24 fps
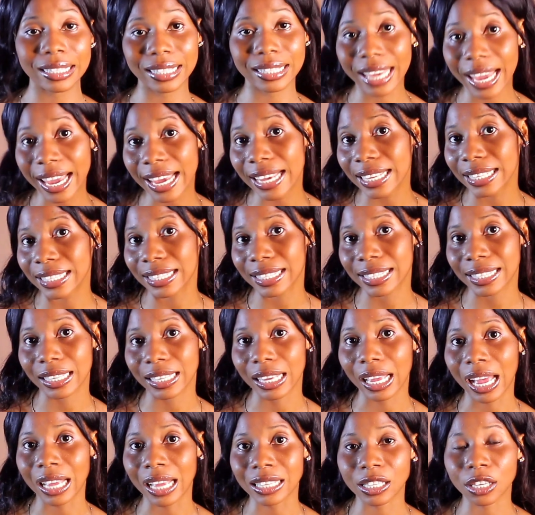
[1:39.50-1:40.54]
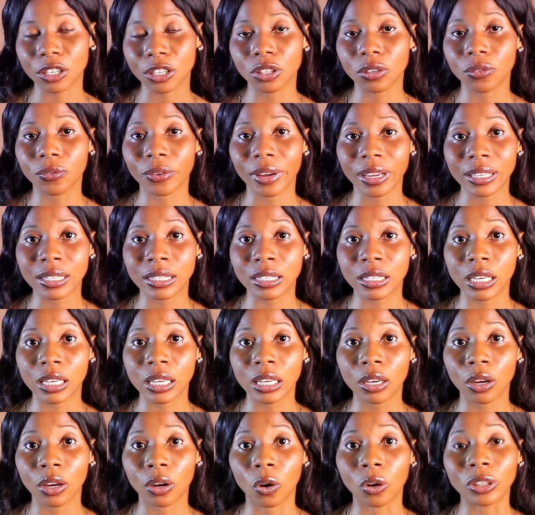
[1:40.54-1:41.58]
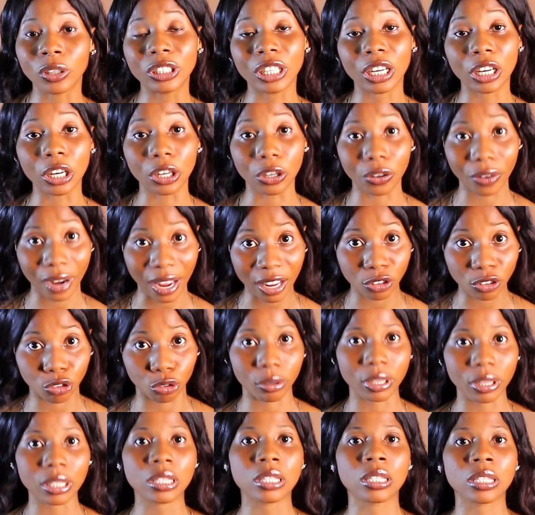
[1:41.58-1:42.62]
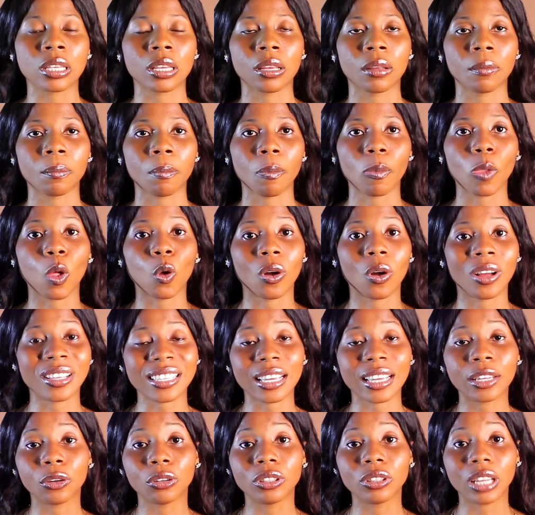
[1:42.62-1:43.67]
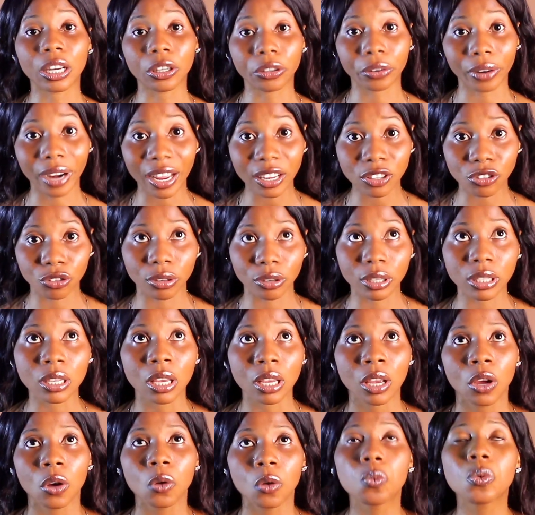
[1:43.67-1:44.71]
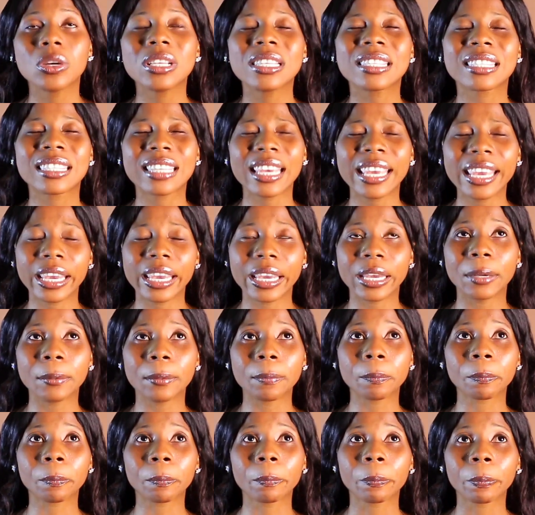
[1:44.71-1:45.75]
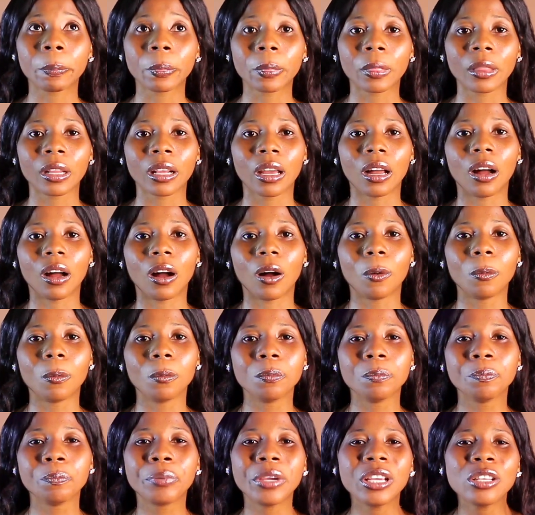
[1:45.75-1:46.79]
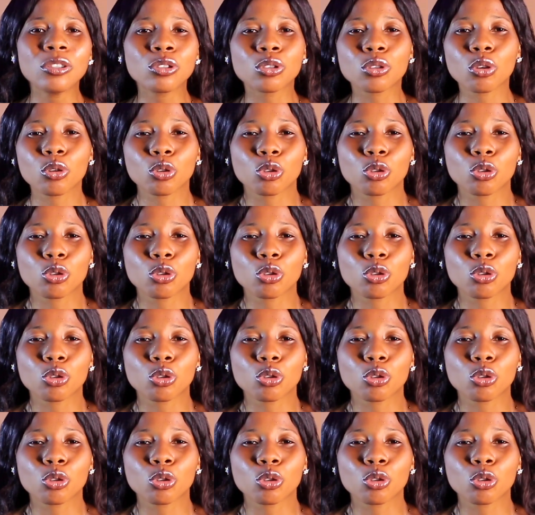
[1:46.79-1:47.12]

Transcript: days as a university undergraduate, or as an undergraduate. We see him being so